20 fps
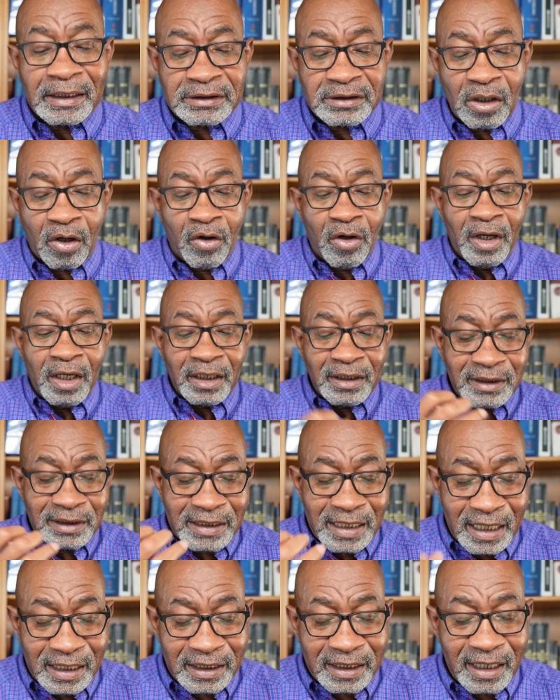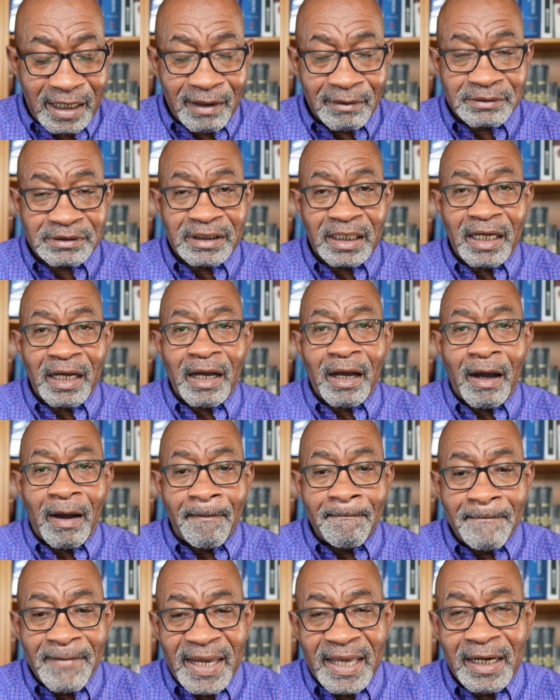So that gives a
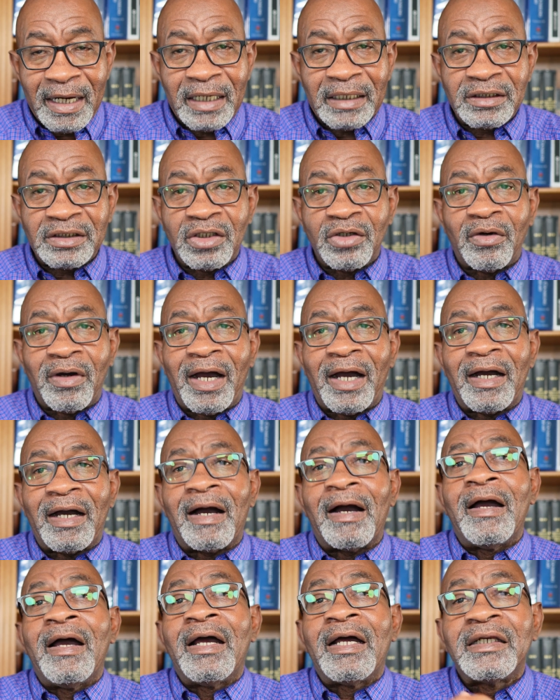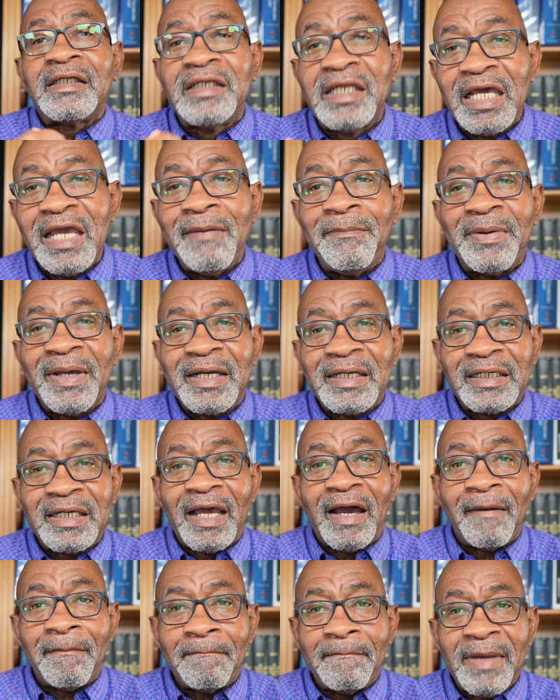meaning to a deep in
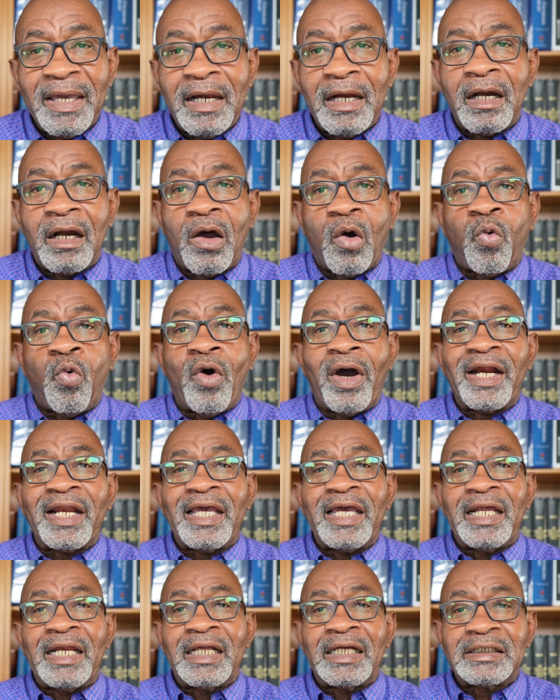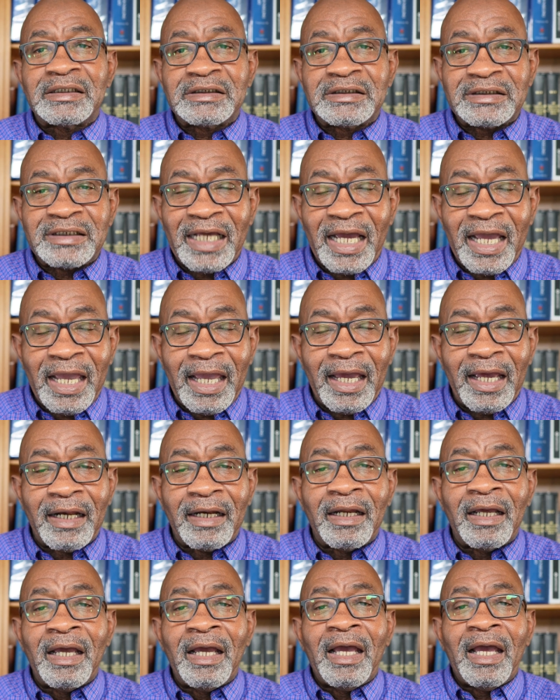depth meaning of what it is saying